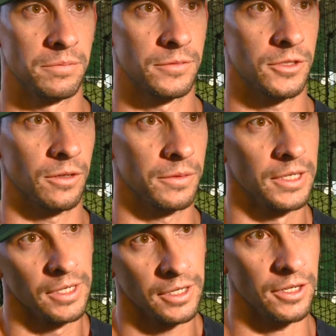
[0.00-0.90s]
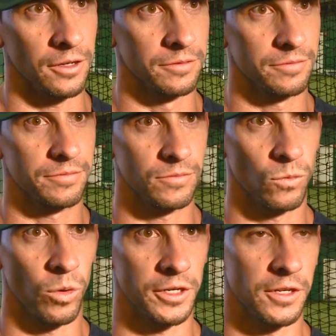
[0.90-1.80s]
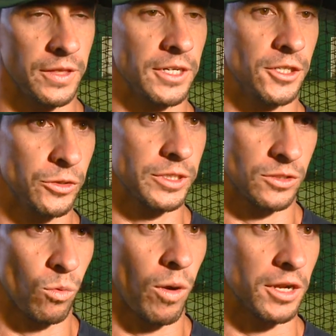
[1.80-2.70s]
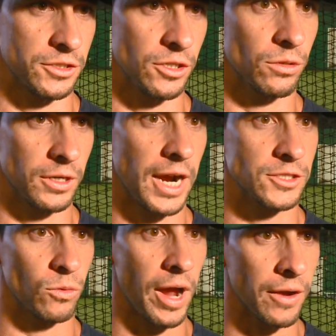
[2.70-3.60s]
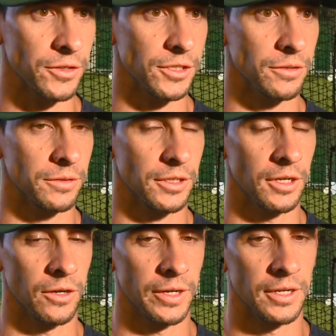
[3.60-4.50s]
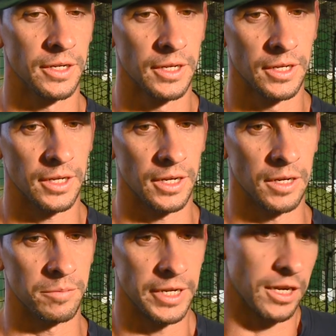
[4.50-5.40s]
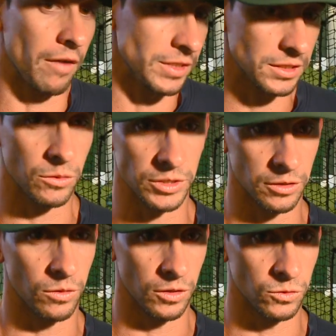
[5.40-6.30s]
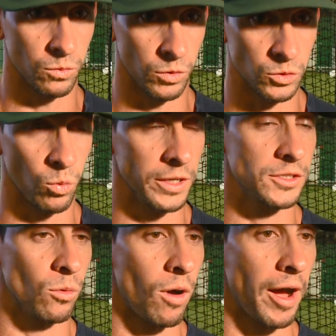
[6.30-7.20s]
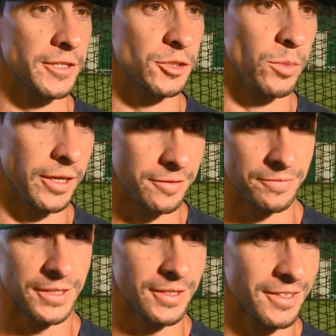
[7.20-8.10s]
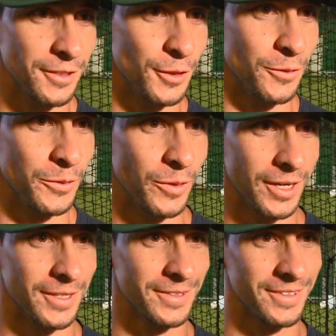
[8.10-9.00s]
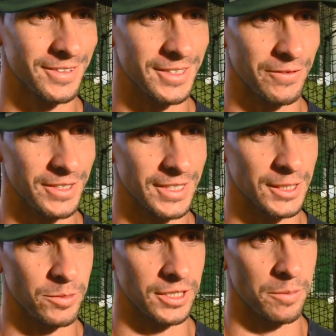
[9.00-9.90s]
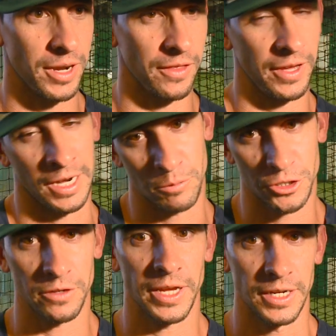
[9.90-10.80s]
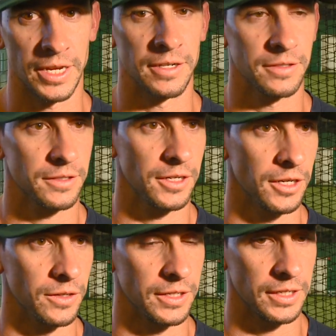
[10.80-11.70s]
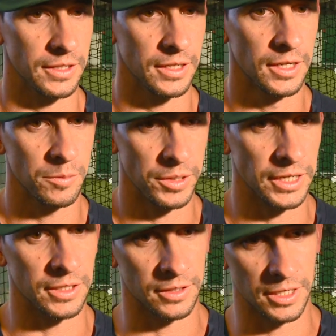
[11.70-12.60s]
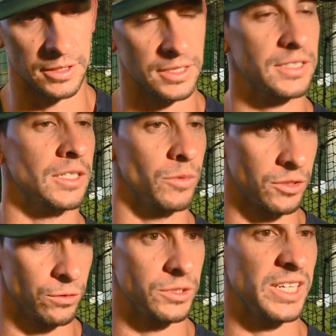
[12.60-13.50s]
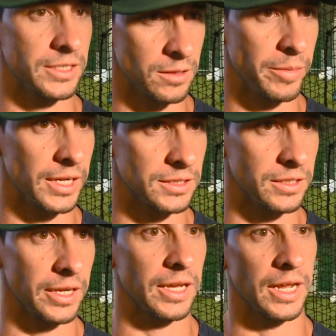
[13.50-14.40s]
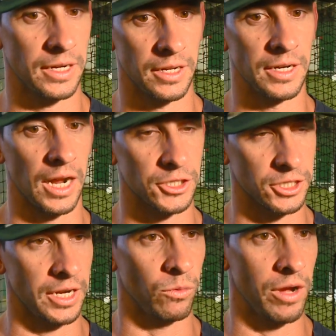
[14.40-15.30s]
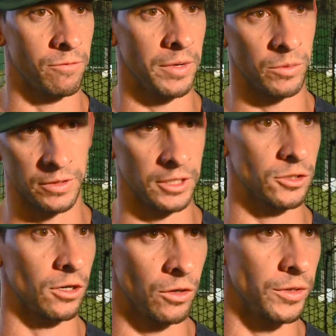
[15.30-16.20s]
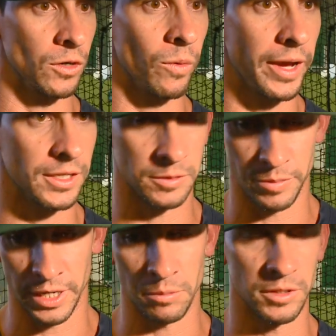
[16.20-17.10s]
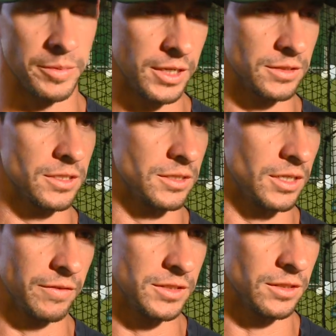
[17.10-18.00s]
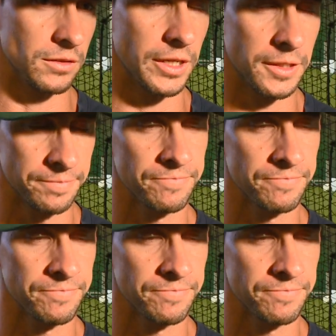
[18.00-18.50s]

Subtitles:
So, you know, one good thing to do is to watch the older guys around you, you know, and Nick obviously was one to watch, but, you know, we want to see if these guys picked up anything, and I'm sure they did. You know, like, being consistent with the routine is the biggest thing, and not shying away from it when things aren't going your way is being able to be consistent every single day.